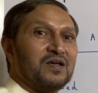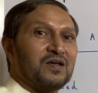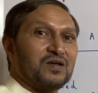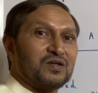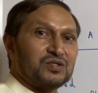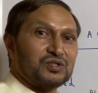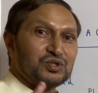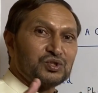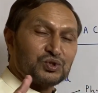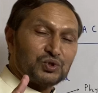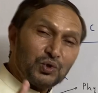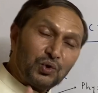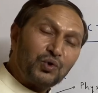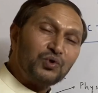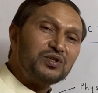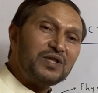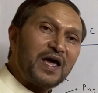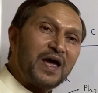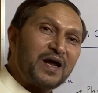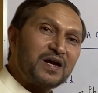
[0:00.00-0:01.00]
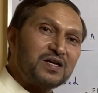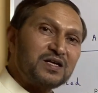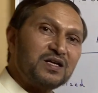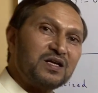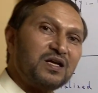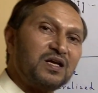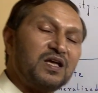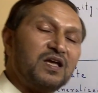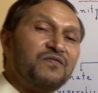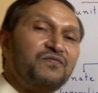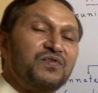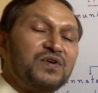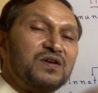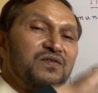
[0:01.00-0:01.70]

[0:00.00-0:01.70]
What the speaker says: so that if in